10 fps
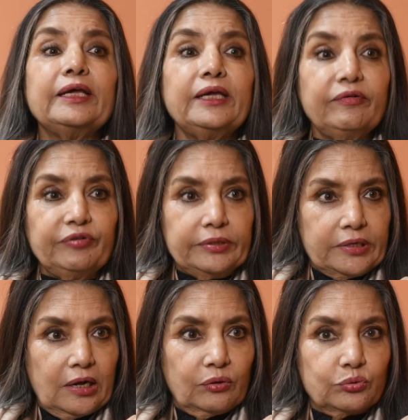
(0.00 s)

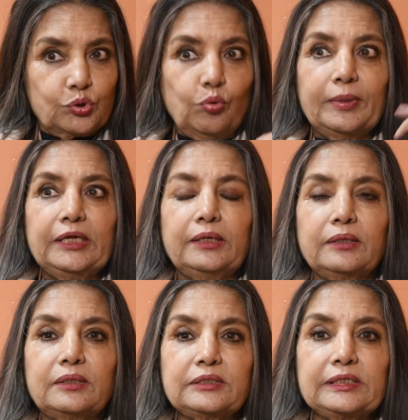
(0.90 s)
even now, so many
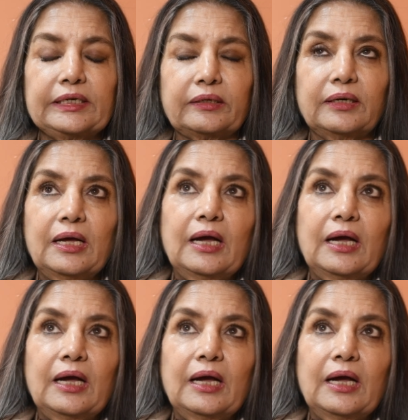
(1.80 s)
years later,